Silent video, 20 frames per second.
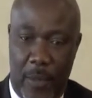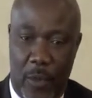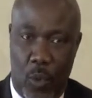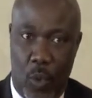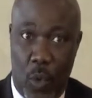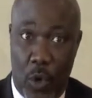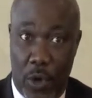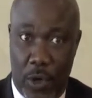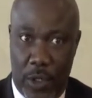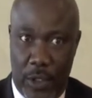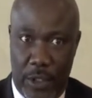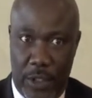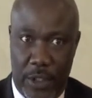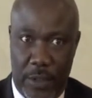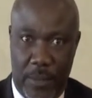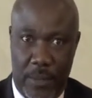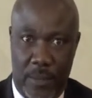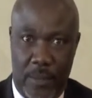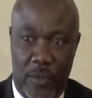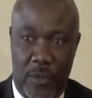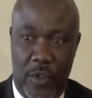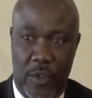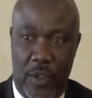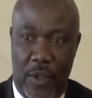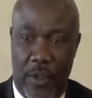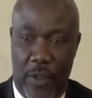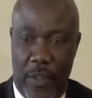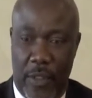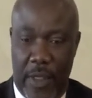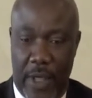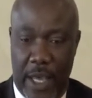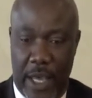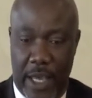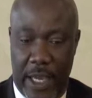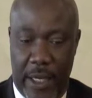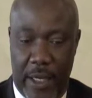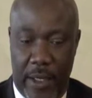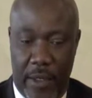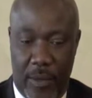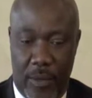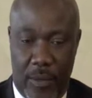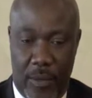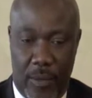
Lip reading: world, that